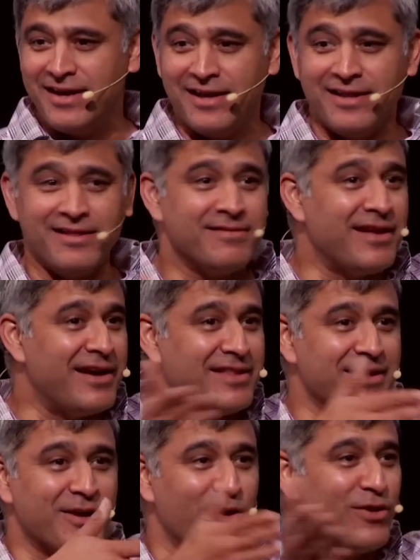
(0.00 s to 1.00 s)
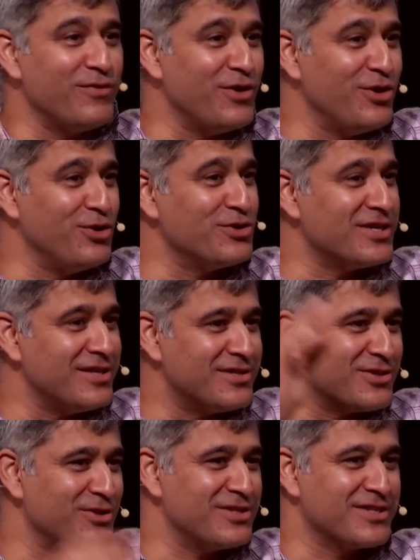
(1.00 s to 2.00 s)
And I think all of you use it,
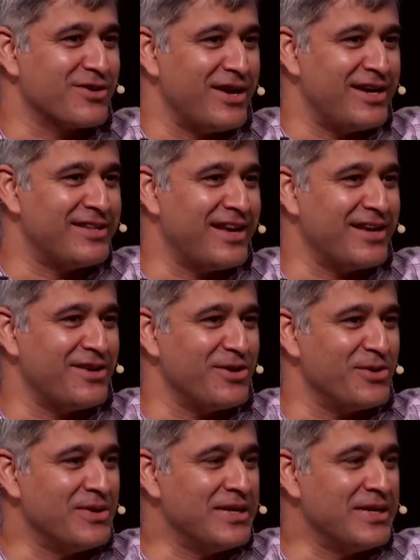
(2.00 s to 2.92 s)
so it's great. Thank you.